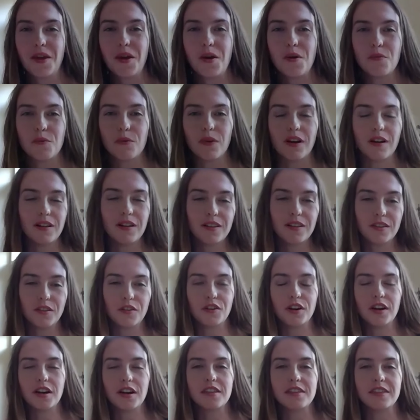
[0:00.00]
Well,
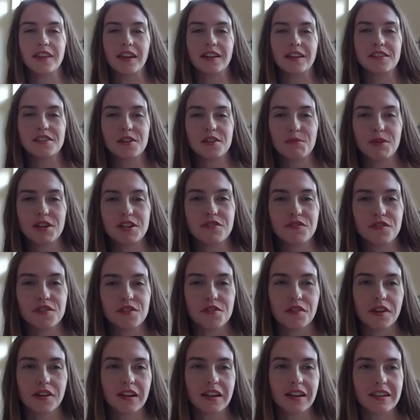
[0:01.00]
Lauren, thanks so much for
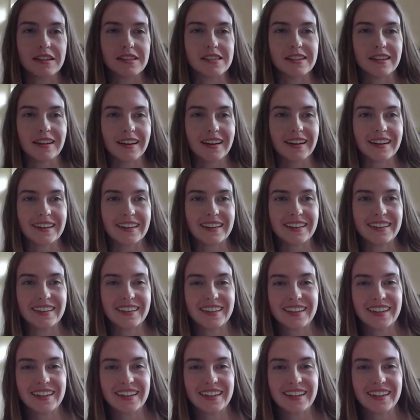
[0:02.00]
joining us today.